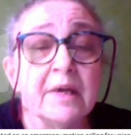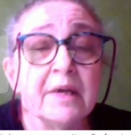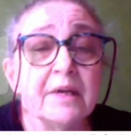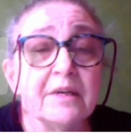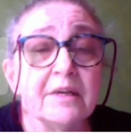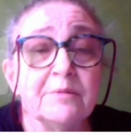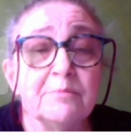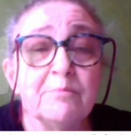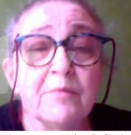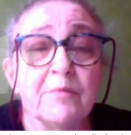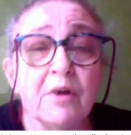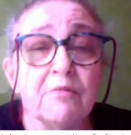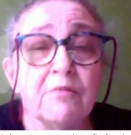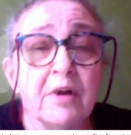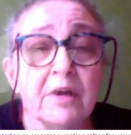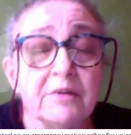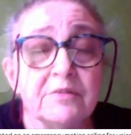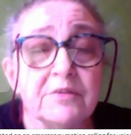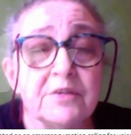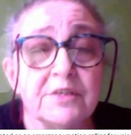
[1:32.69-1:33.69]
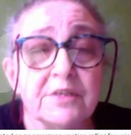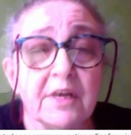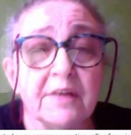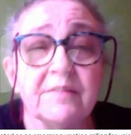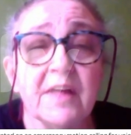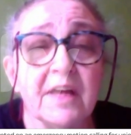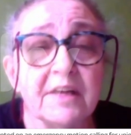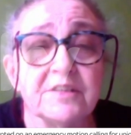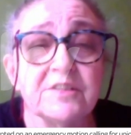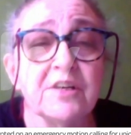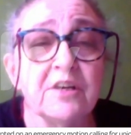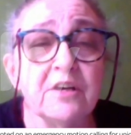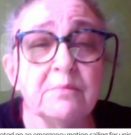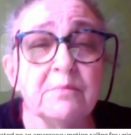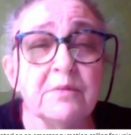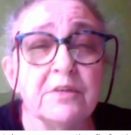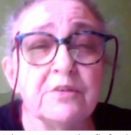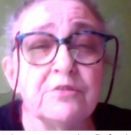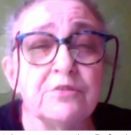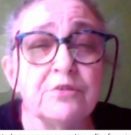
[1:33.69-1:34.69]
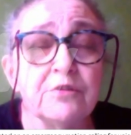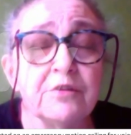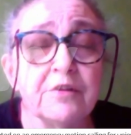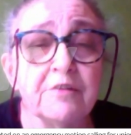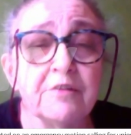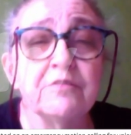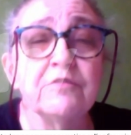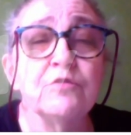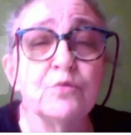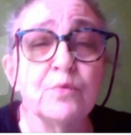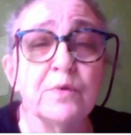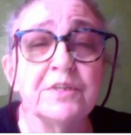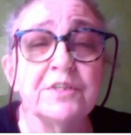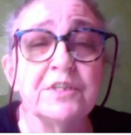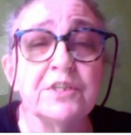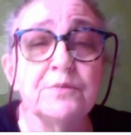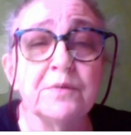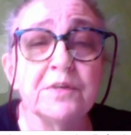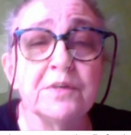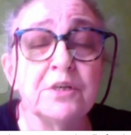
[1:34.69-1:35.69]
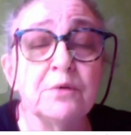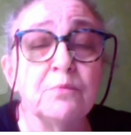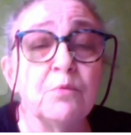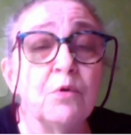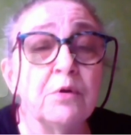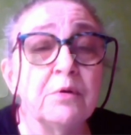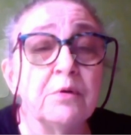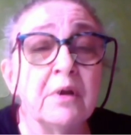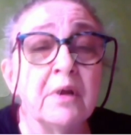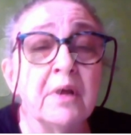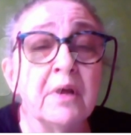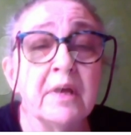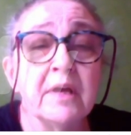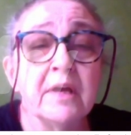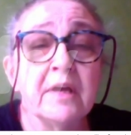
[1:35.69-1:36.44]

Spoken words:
around, at that time in 2020-21,